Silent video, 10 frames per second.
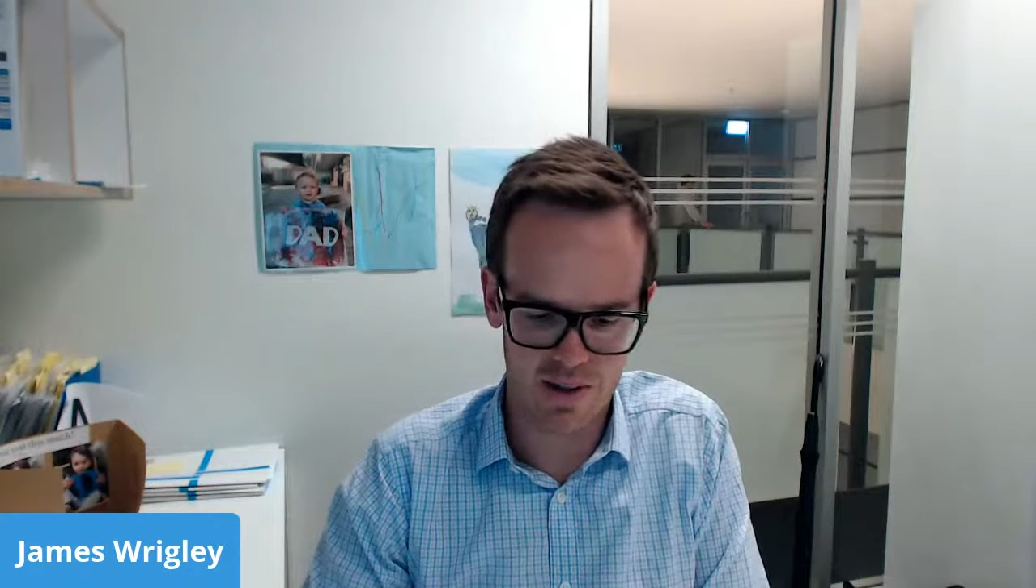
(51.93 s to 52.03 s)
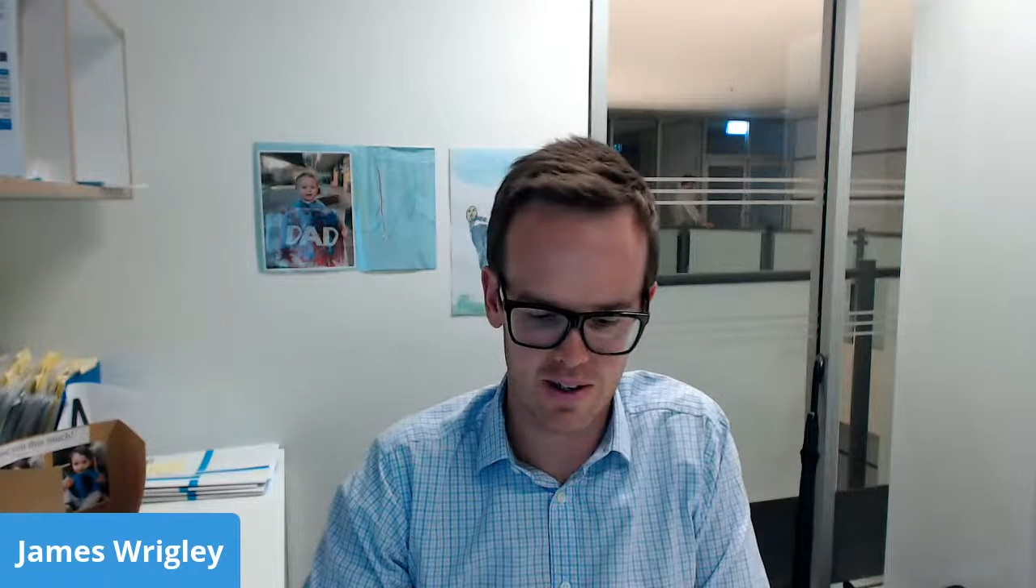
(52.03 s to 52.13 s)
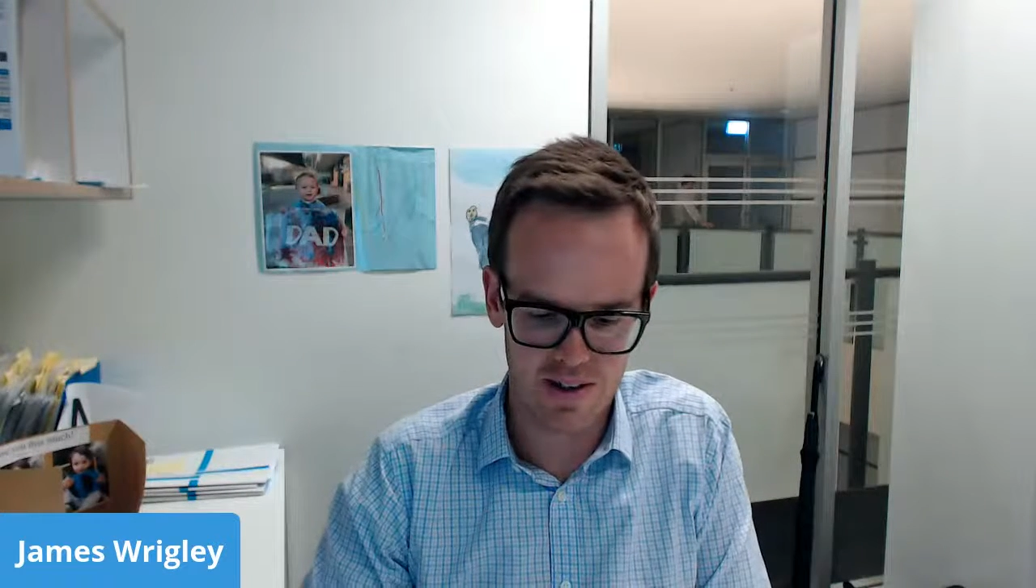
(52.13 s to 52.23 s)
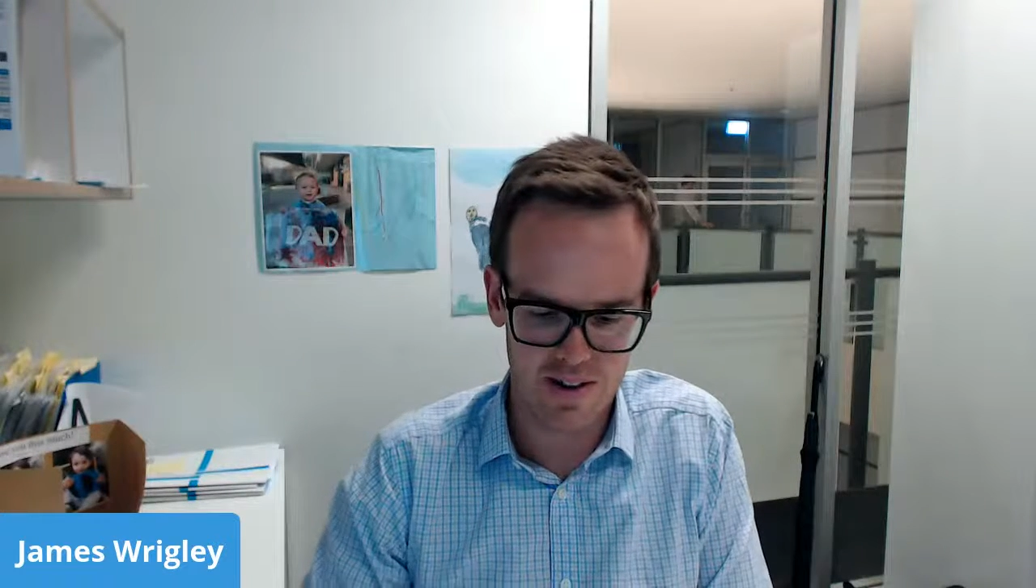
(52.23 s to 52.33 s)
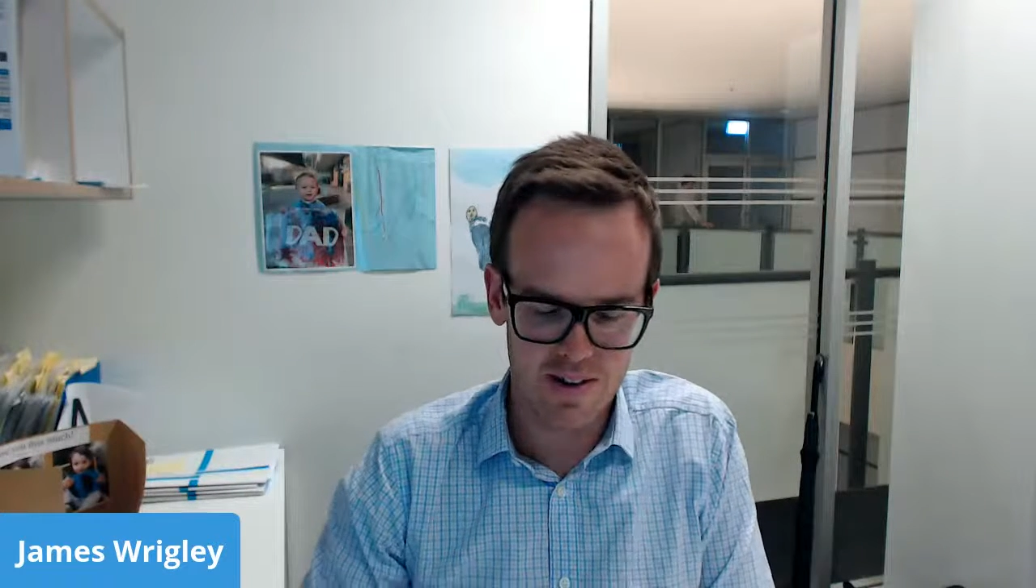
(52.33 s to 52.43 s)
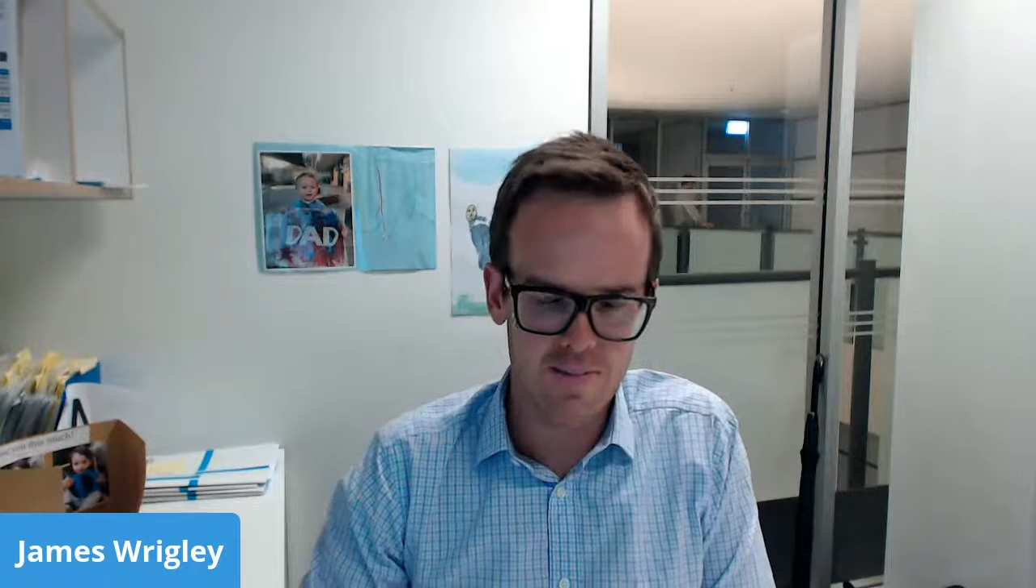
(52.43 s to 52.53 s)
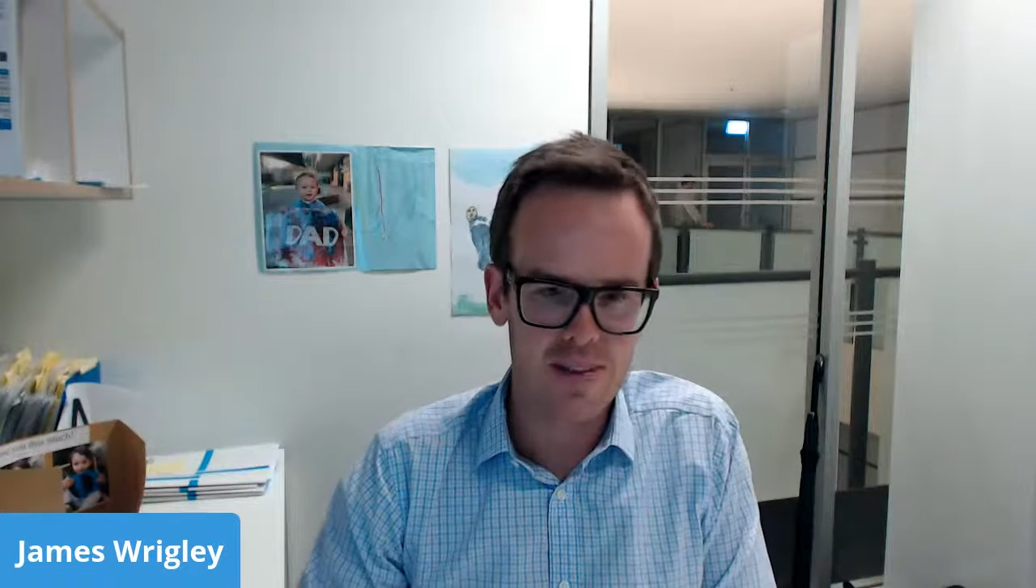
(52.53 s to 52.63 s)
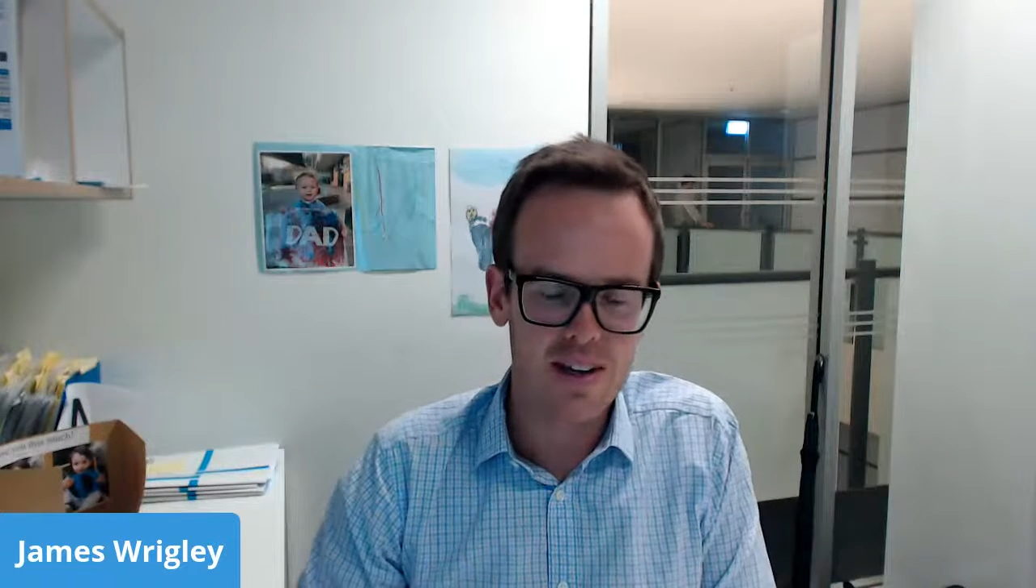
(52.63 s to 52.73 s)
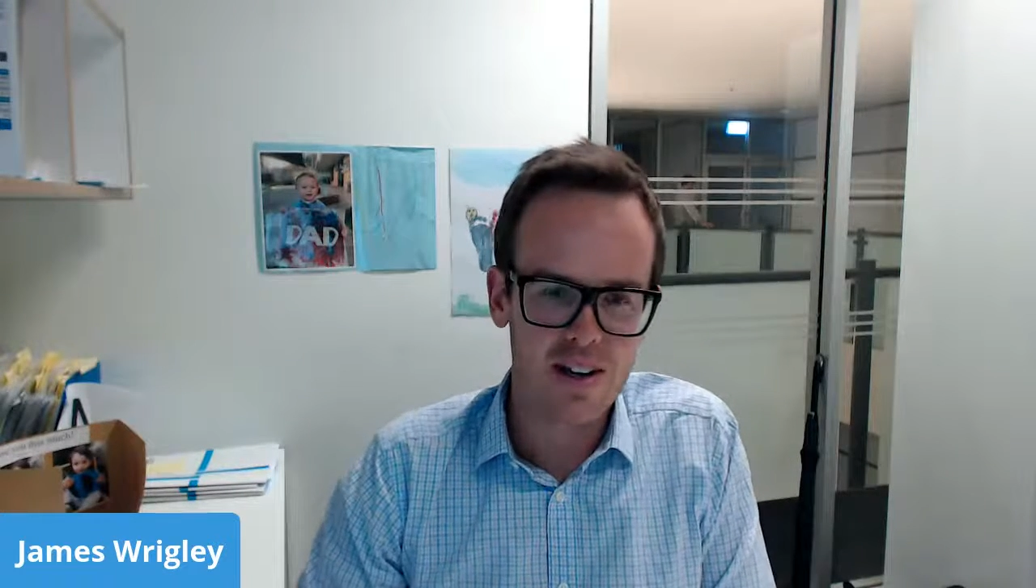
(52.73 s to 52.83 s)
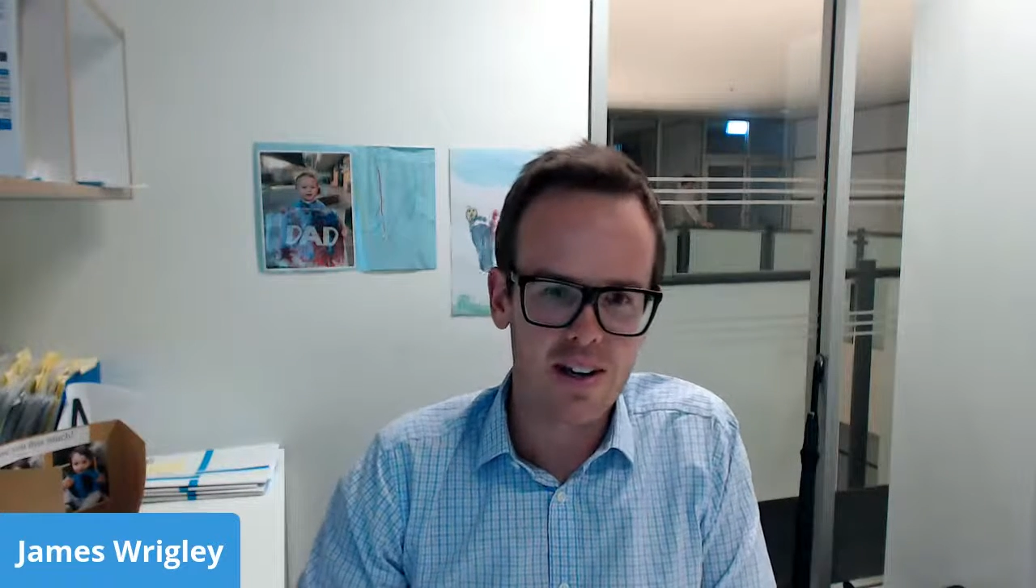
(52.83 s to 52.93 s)
But
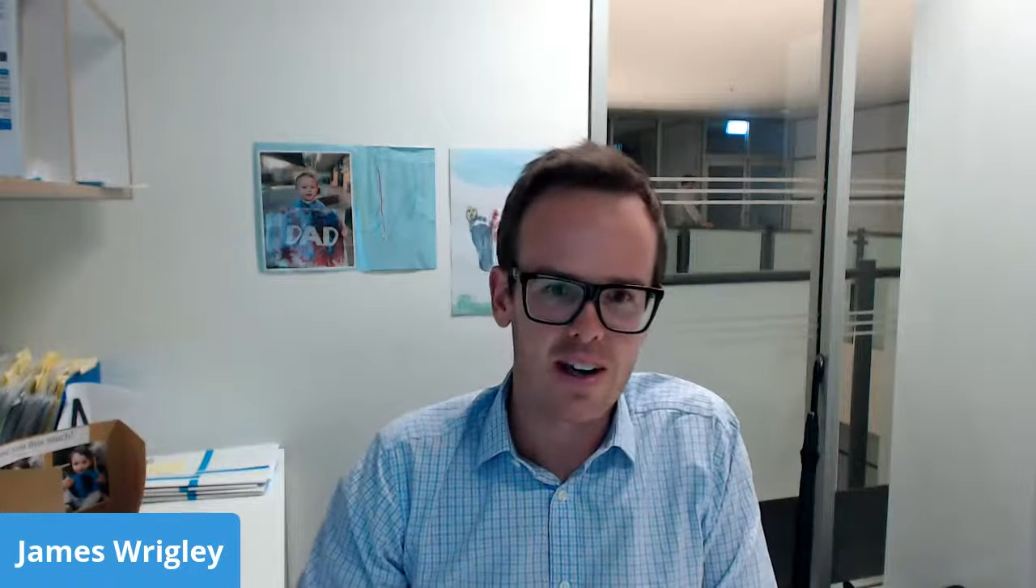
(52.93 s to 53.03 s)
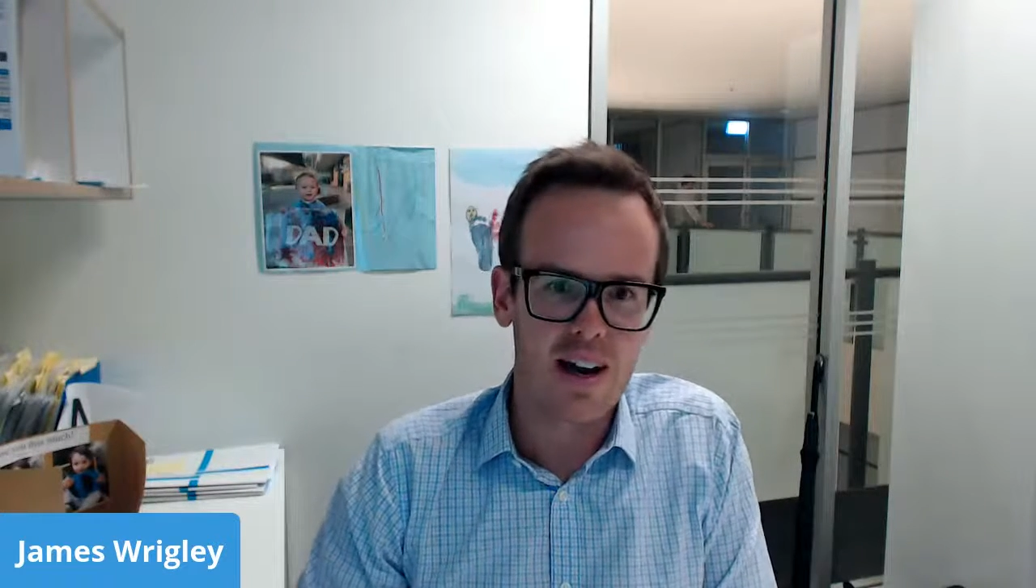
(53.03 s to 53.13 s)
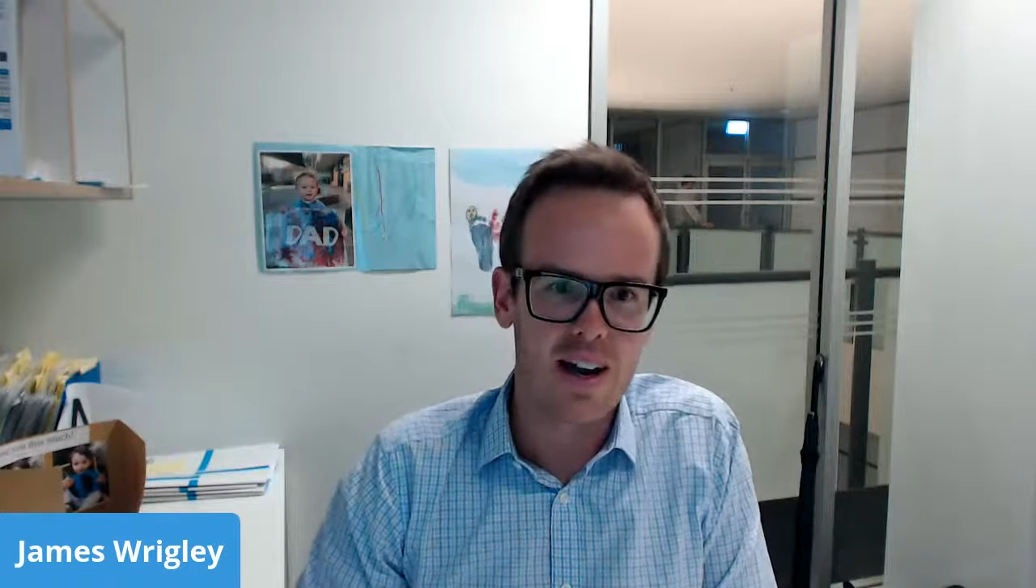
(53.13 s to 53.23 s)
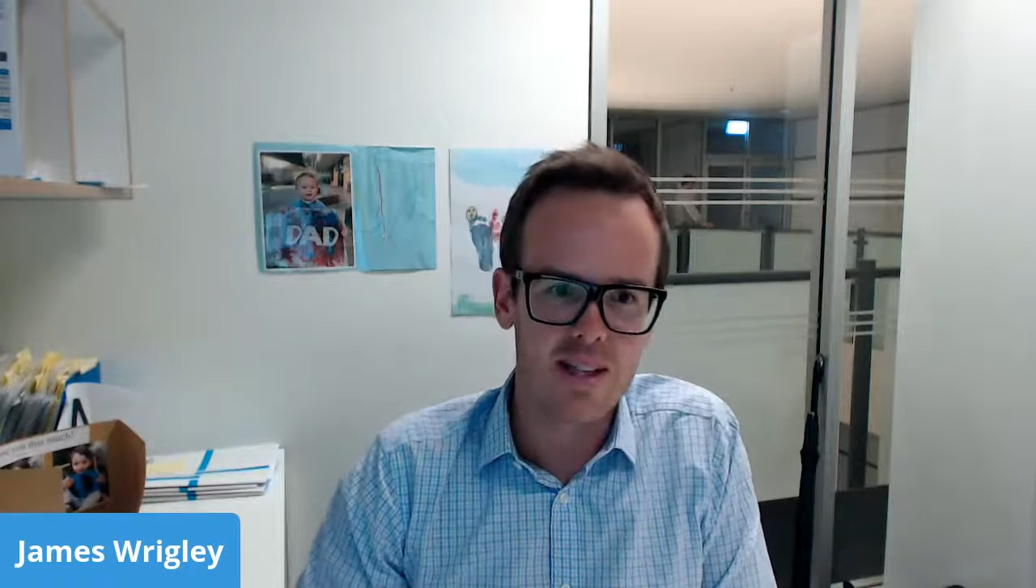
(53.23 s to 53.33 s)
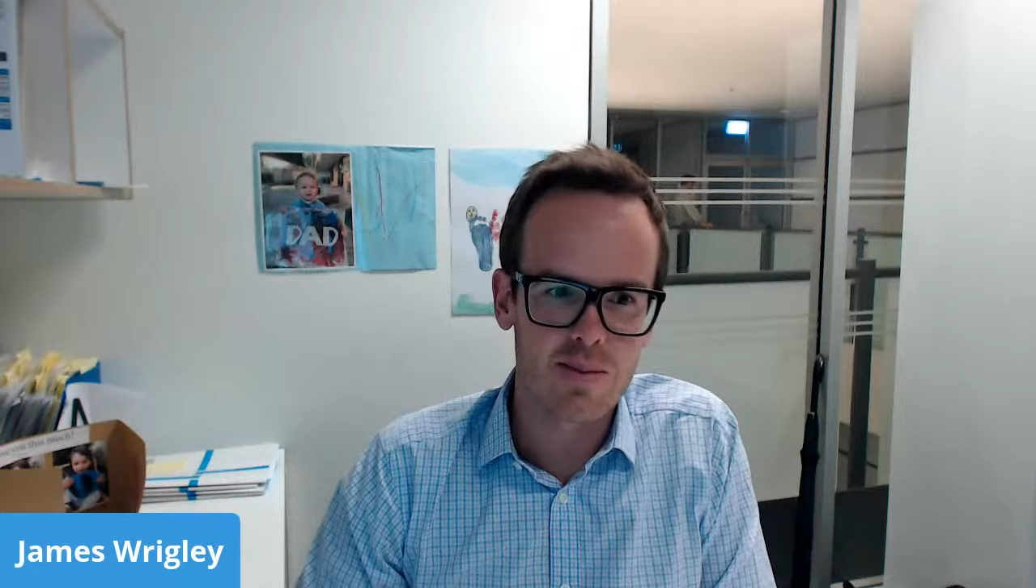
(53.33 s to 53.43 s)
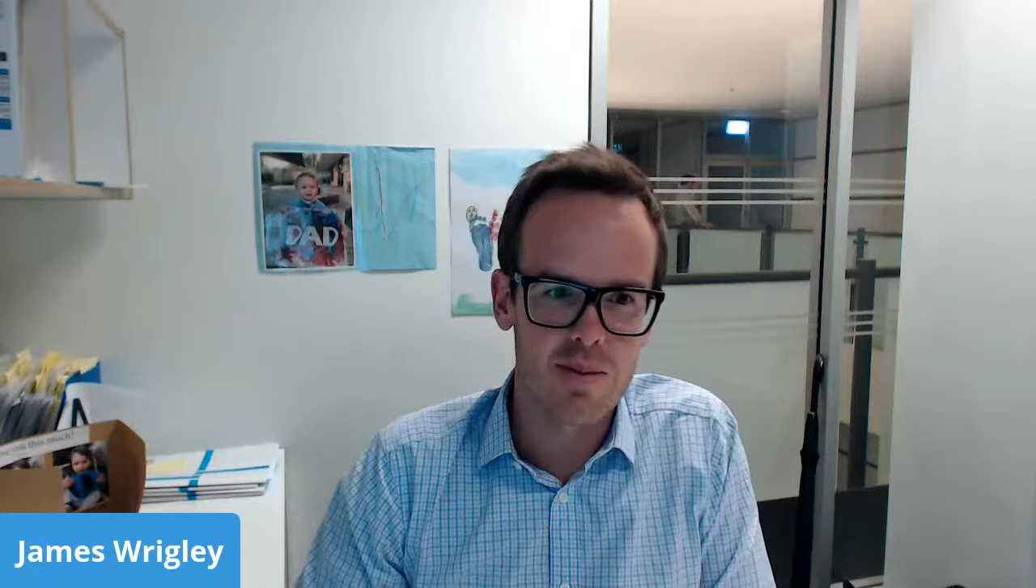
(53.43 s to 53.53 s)
I guess